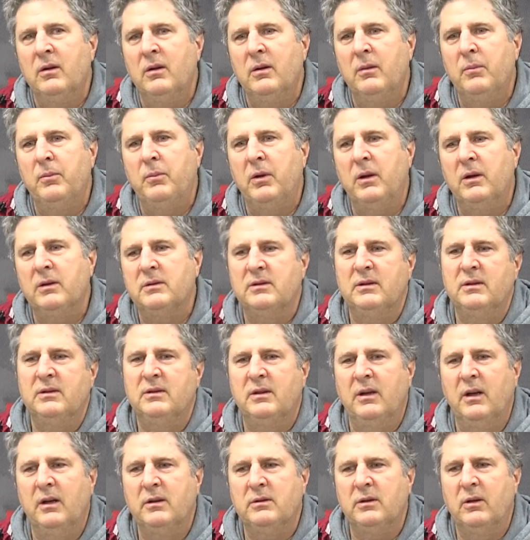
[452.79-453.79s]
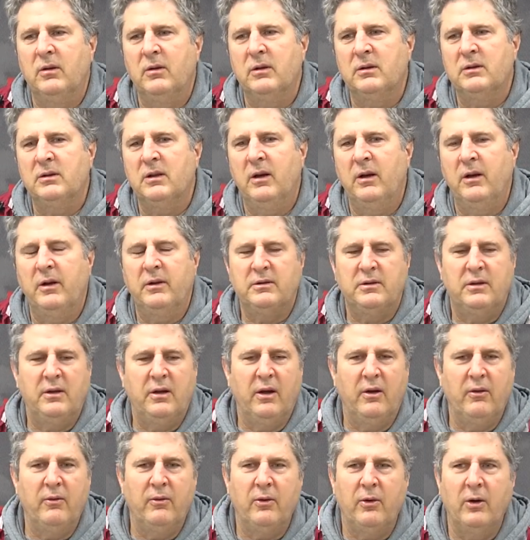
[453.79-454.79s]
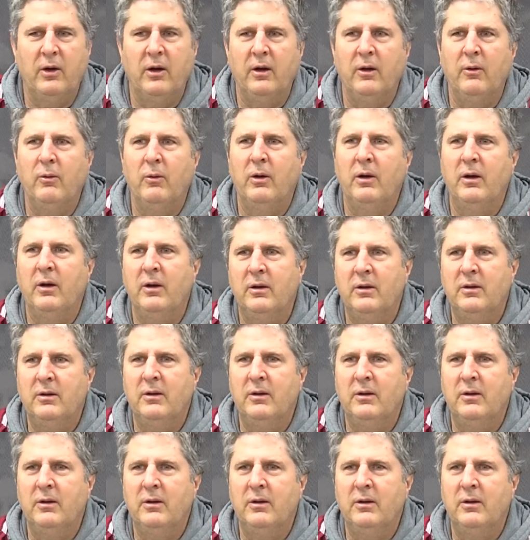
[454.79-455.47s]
And plus, these guys aren't as high as Denver anyway.